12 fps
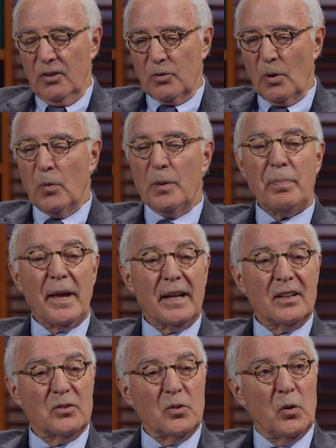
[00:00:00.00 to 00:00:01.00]
So I went
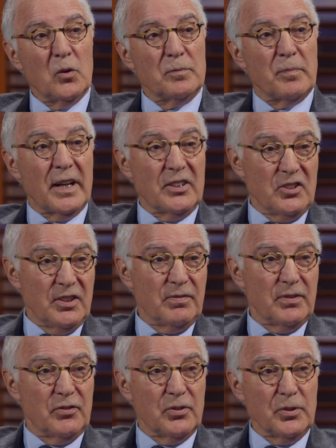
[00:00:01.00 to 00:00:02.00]
back and told my
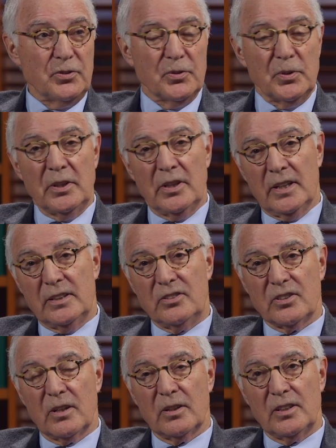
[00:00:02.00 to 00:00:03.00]
chief of surgery then,
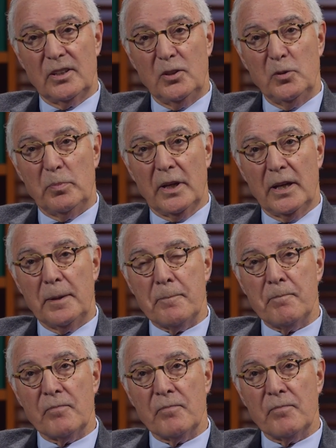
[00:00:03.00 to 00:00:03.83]
Charlie hube